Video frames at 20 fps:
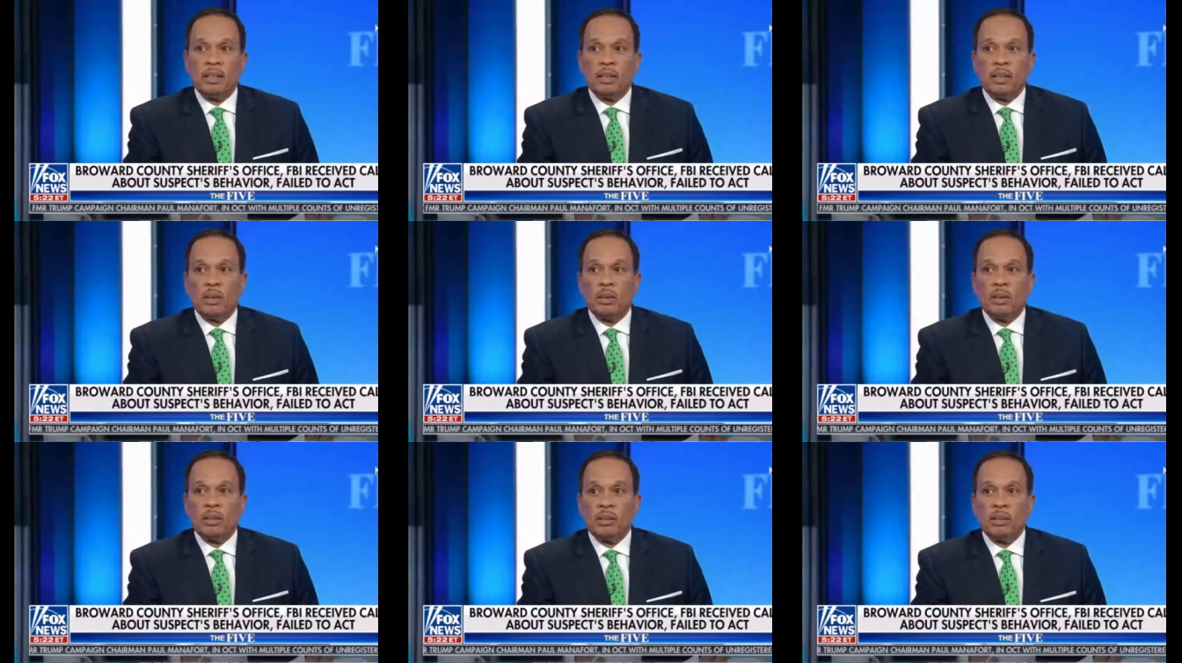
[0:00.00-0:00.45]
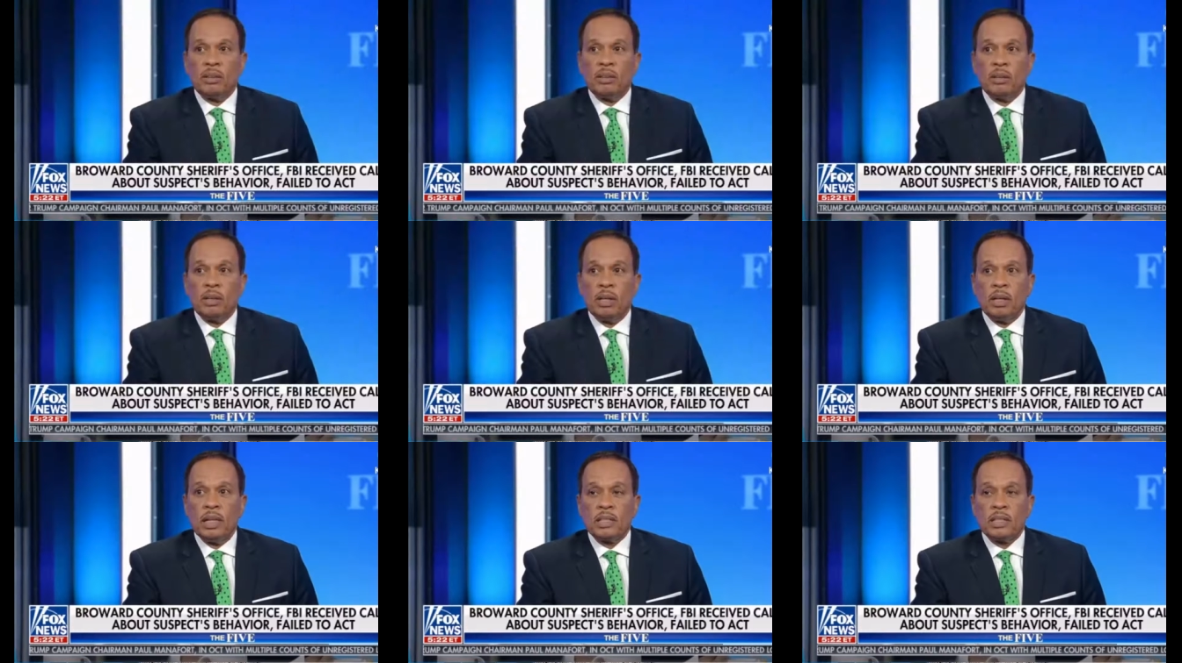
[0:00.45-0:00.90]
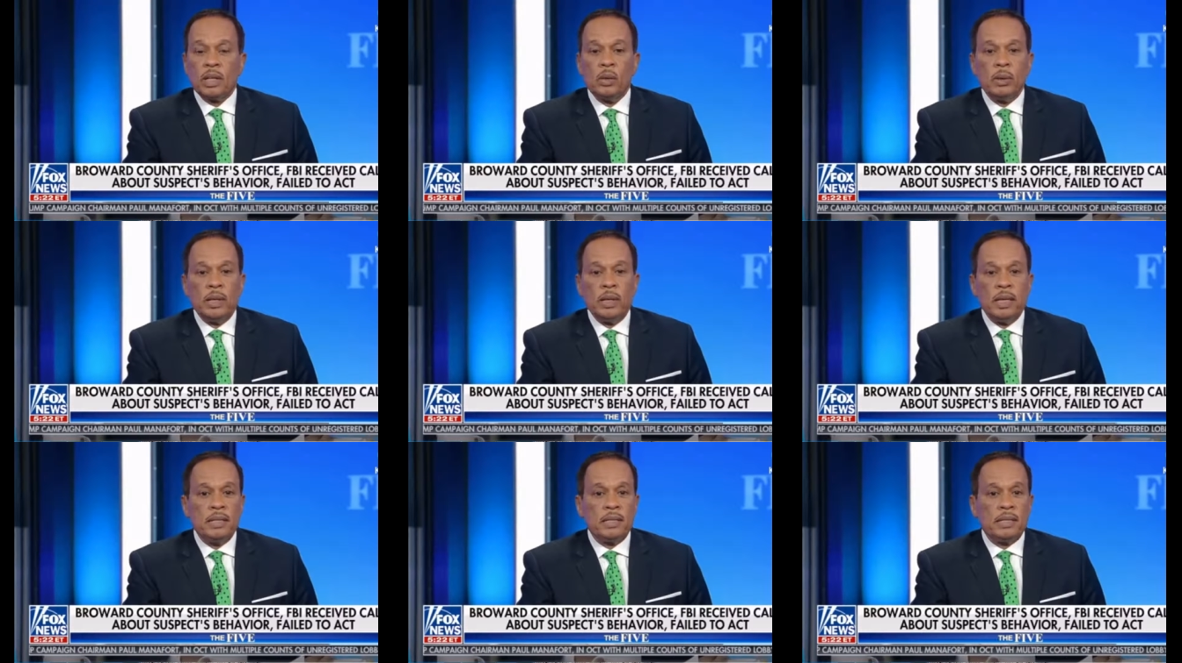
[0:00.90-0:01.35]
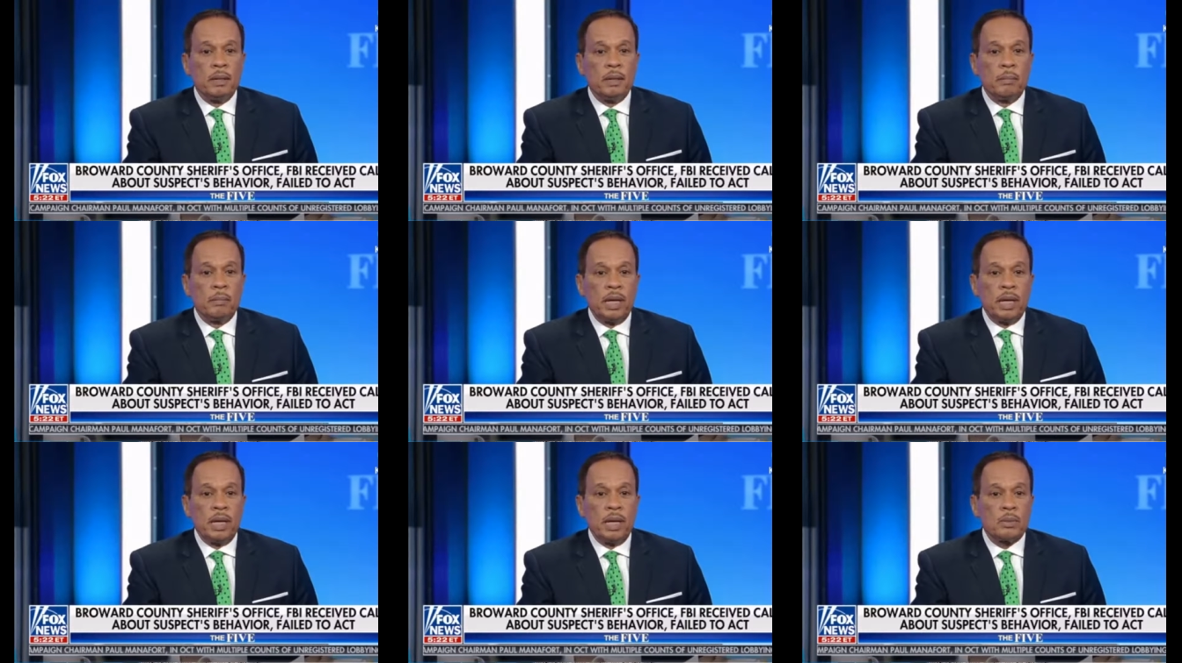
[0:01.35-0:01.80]
you know, it's so easy
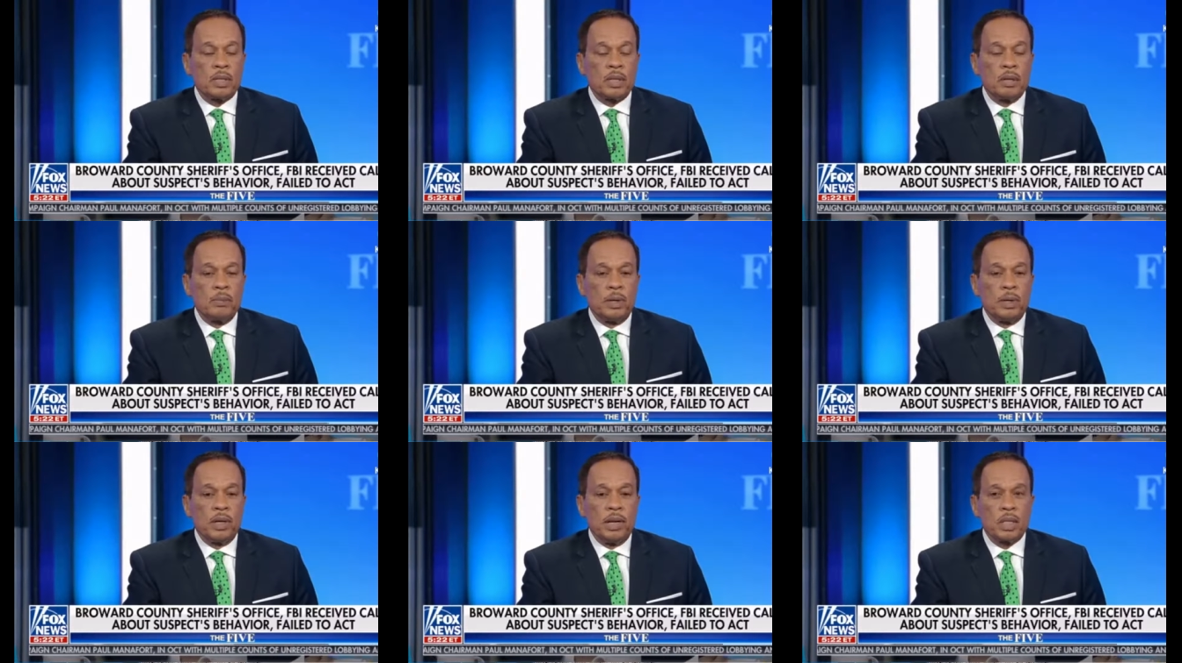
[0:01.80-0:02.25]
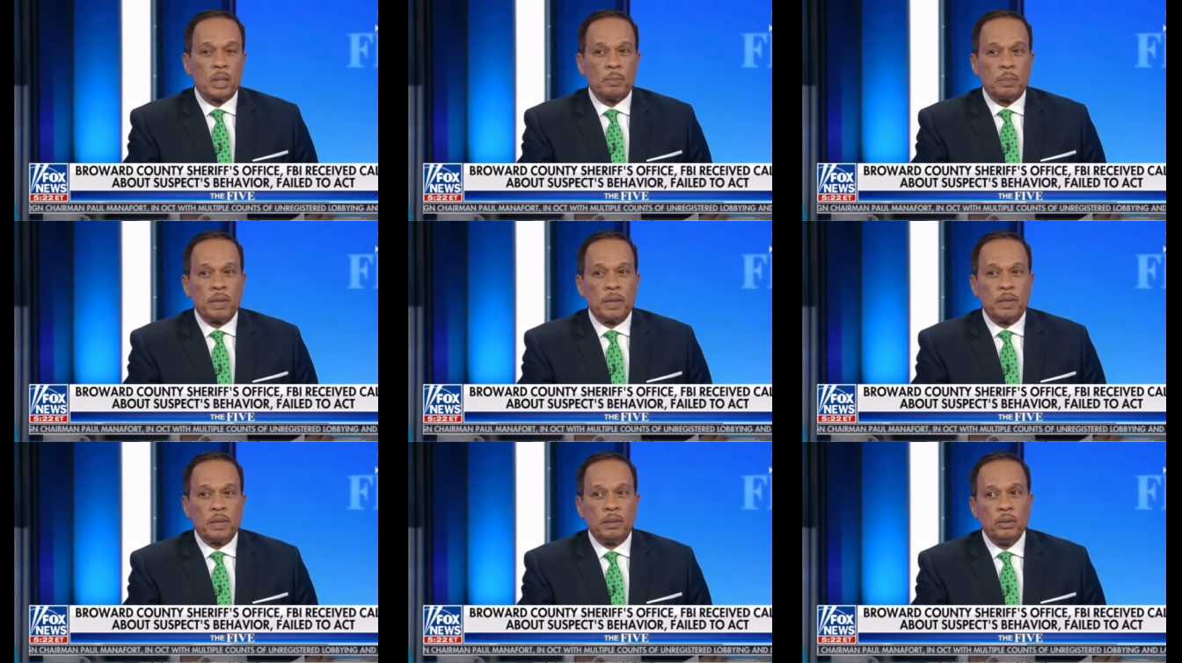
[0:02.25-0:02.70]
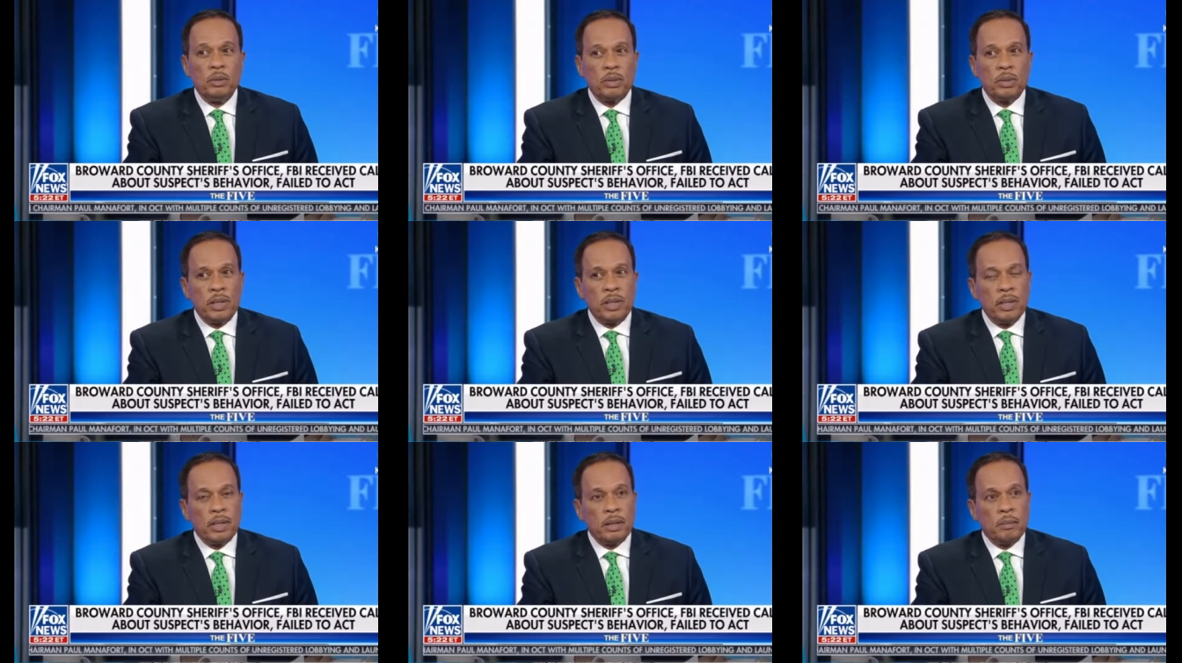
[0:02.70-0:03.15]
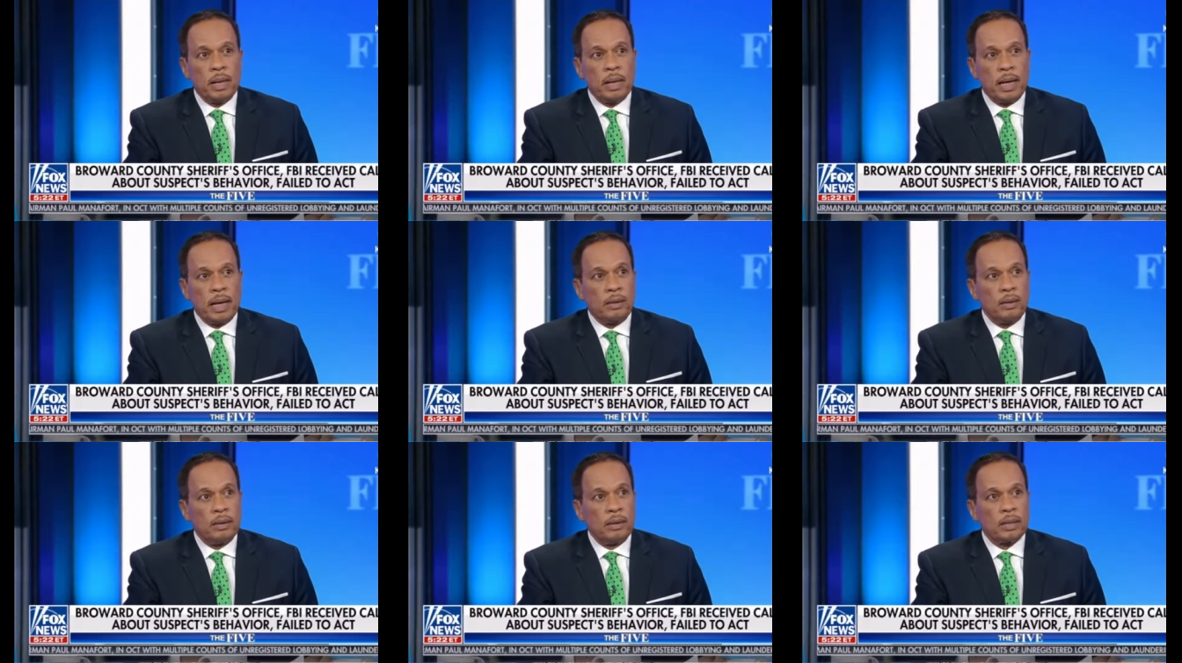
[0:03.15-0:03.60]
to blame someone else, but you think
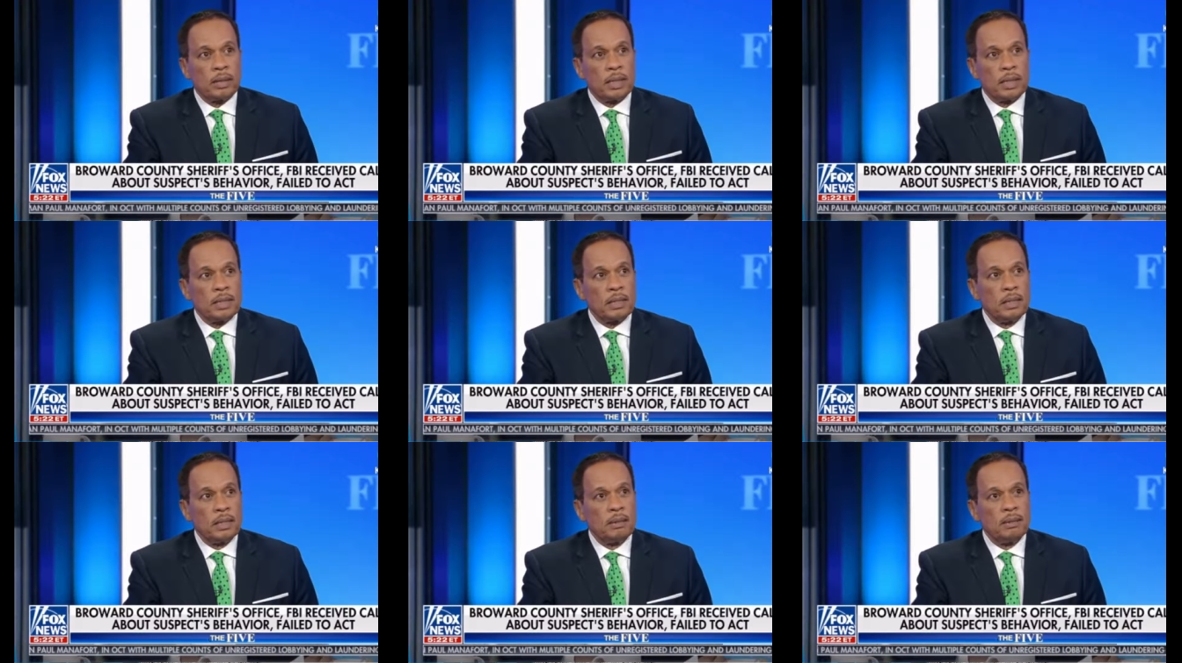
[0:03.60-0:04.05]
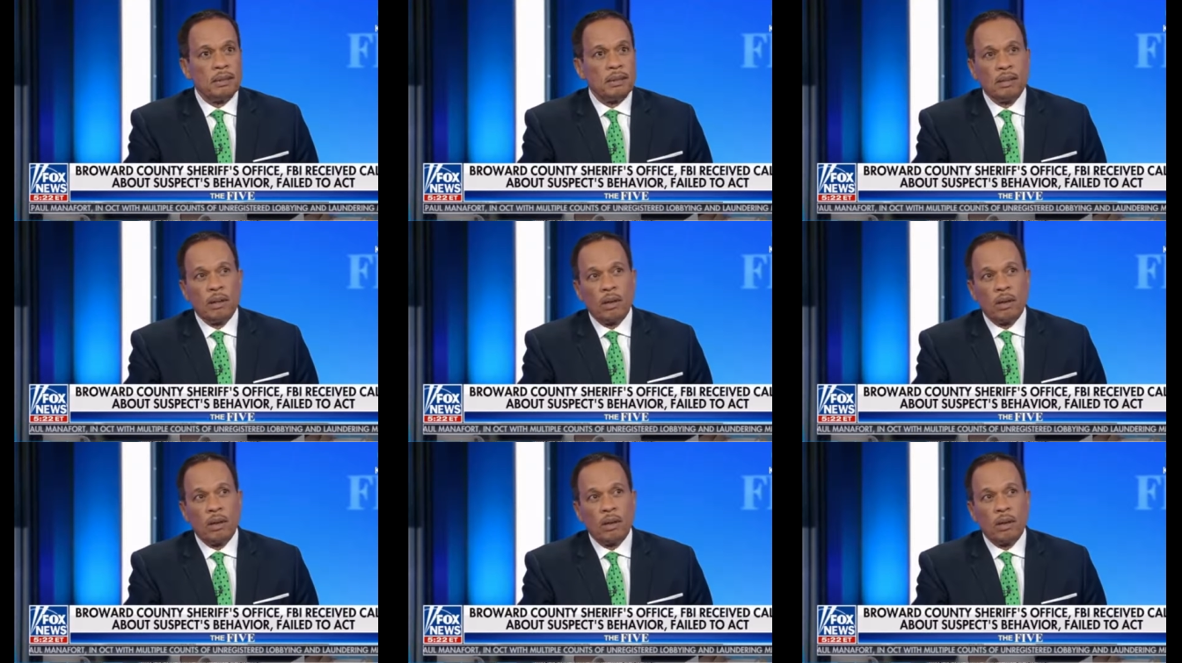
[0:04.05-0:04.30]
about it, Jesse,